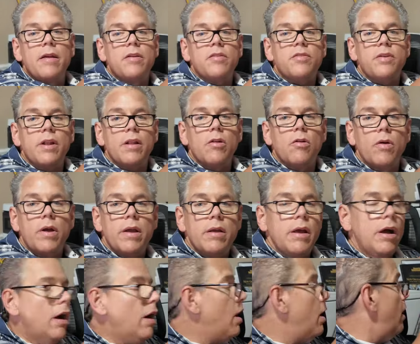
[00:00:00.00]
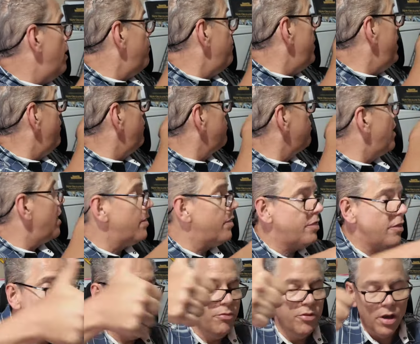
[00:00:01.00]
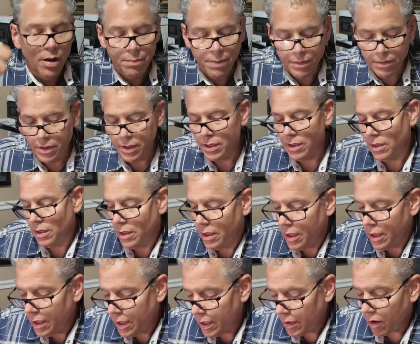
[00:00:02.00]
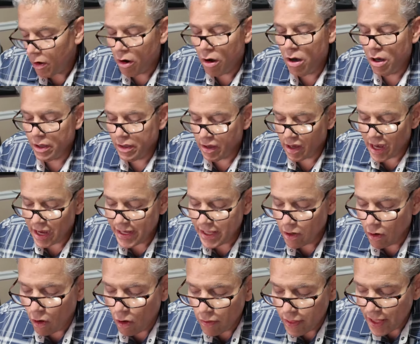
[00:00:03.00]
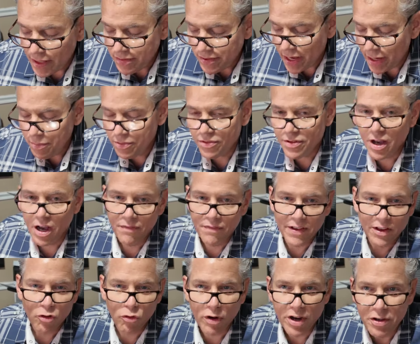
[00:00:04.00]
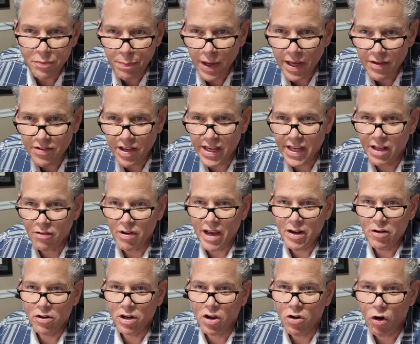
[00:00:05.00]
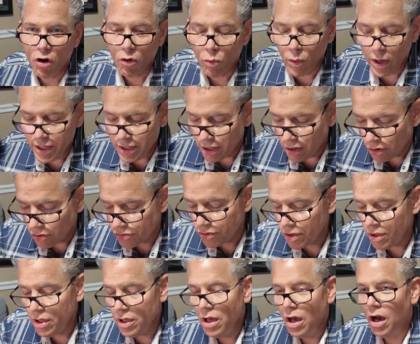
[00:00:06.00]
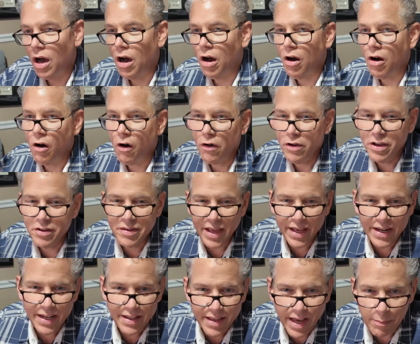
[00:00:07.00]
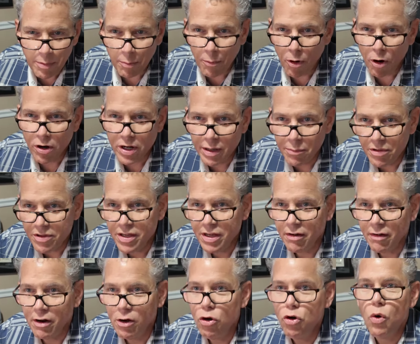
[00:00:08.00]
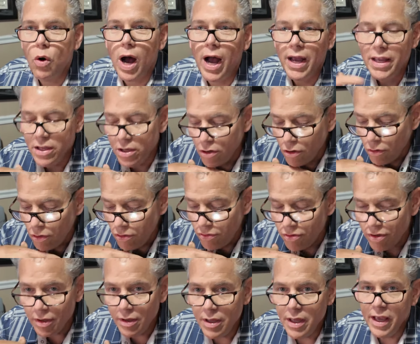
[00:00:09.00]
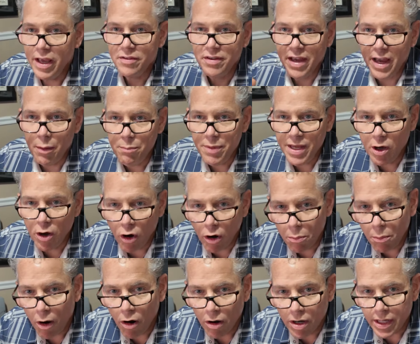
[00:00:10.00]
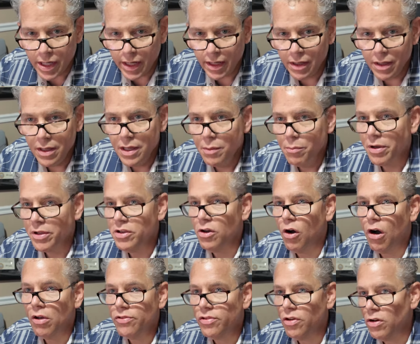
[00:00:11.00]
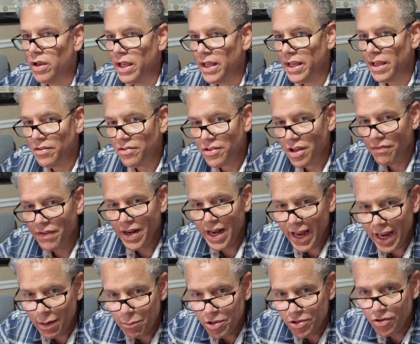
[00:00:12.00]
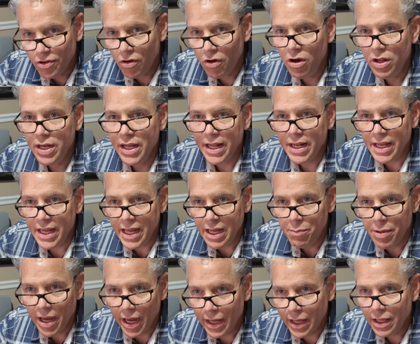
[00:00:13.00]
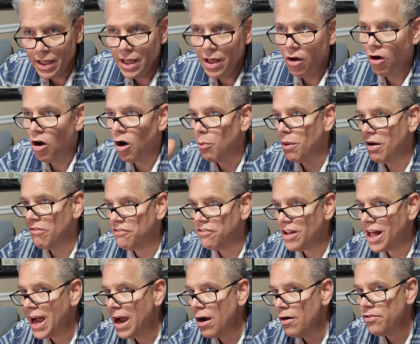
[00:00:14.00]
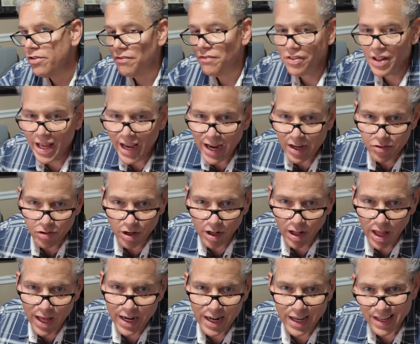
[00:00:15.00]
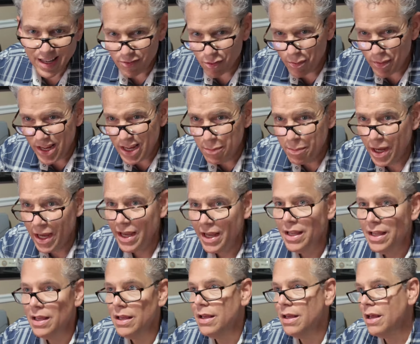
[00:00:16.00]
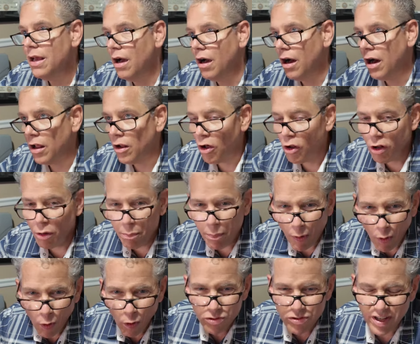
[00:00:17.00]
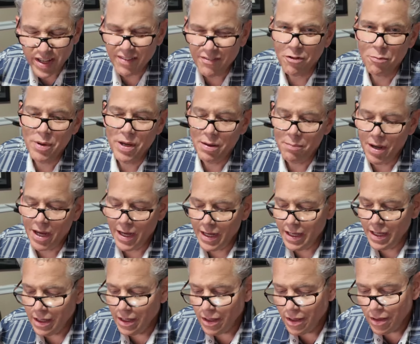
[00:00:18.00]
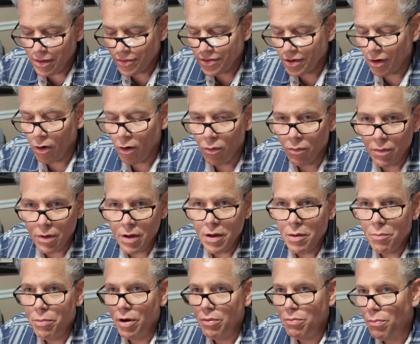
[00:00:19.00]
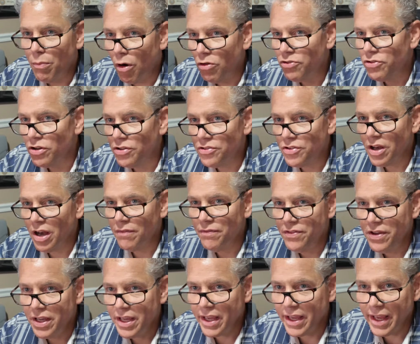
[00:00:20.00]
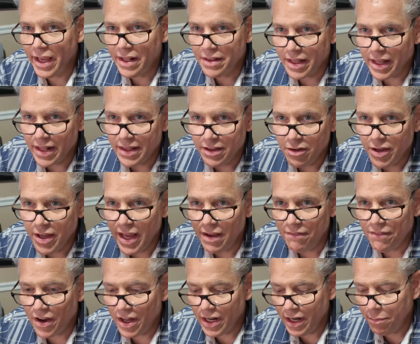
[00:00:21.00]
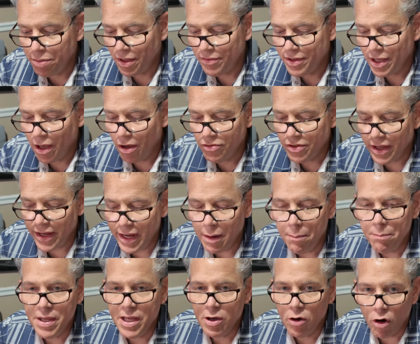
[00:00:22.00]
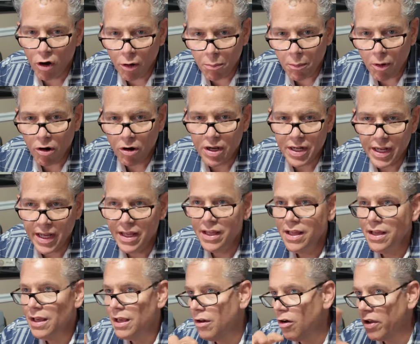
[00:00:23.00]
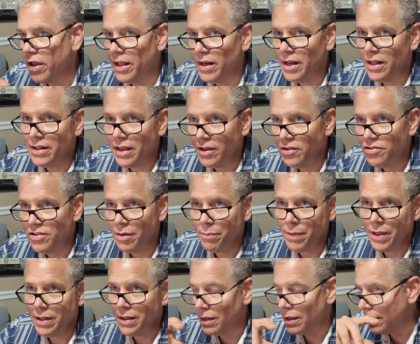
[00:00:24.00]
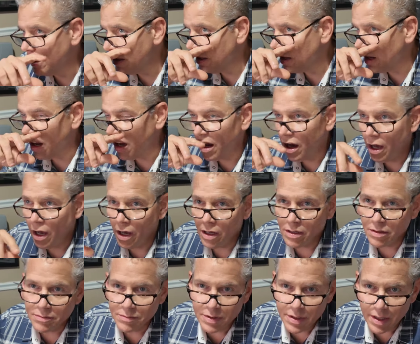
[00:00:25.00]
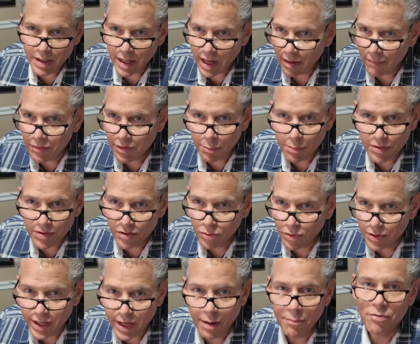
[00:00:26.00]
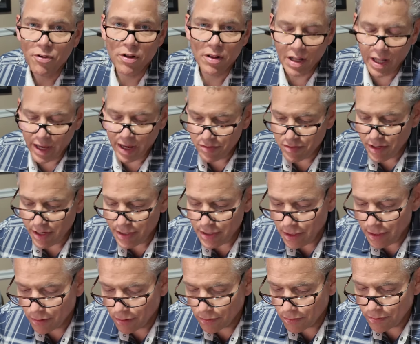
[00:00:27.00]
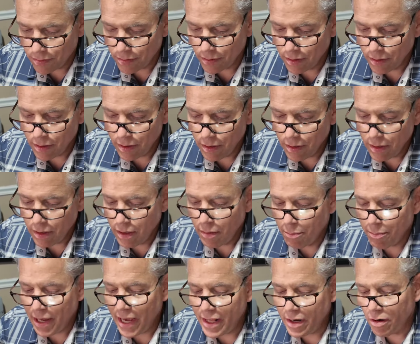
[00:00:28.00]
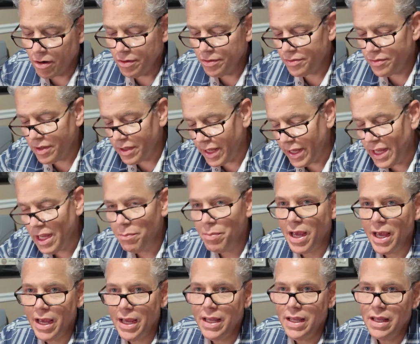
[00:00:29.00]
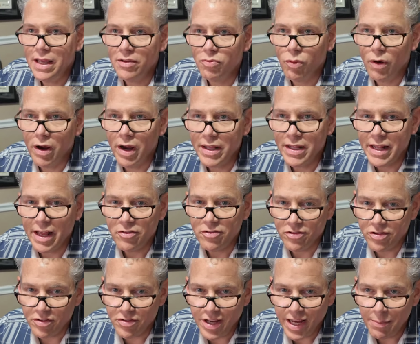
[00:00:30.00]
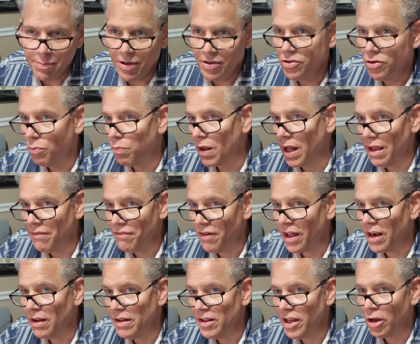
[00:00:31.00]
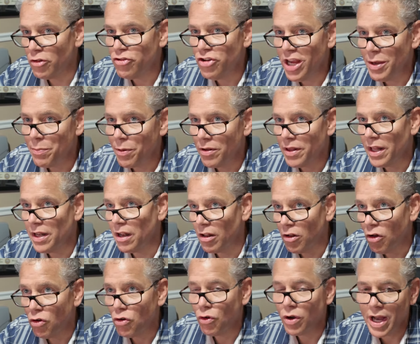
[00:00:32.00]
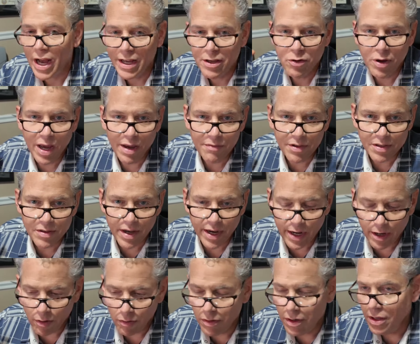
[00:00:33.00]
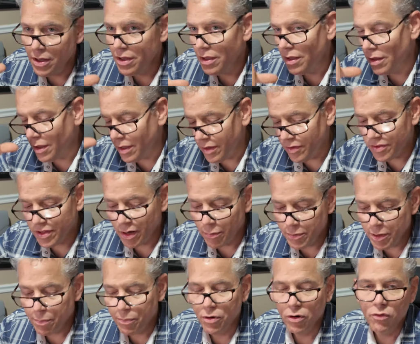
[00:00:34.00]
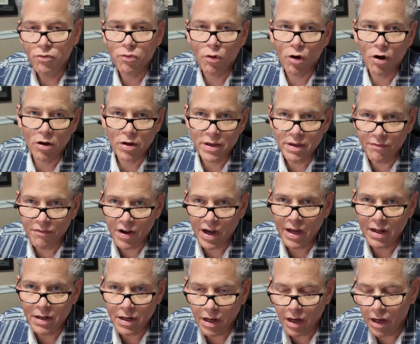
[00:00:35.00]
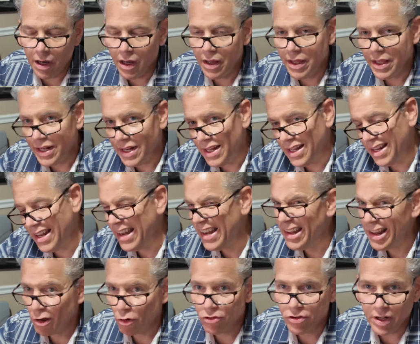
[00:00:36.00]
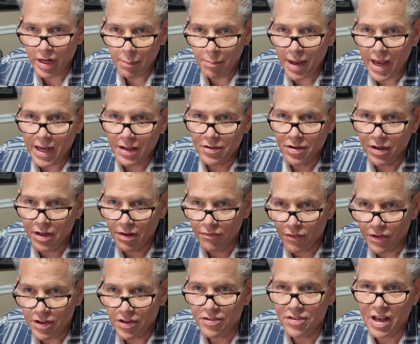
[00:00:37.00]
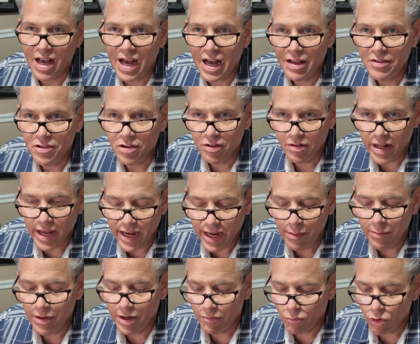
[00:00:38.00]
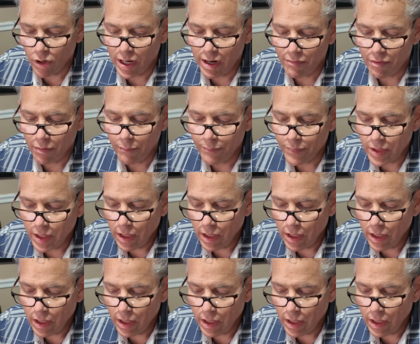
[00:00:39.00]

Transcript: You see the little, me with my thumbs up? I get all that type stuff and grease pens that you can write on the car windows. Any type of marketing material. Who I use is MBR Marketing. But you also can get stuff at Amazon and eBay. All my flyers and flags on a lot I get from eBay. All the polls I get from eBay. So, but most of the stuff you can get that you can't find anyplace else, MBR Marketing. I'll get it. They ship it. I've done business with them for the last 8 years. Banners, eBay is where it's the cheapest. You'll probably find it cheaper than the local guy you have in town. You send them your proof work. You find and they'll send it back to you for your signs, your name, and whatever.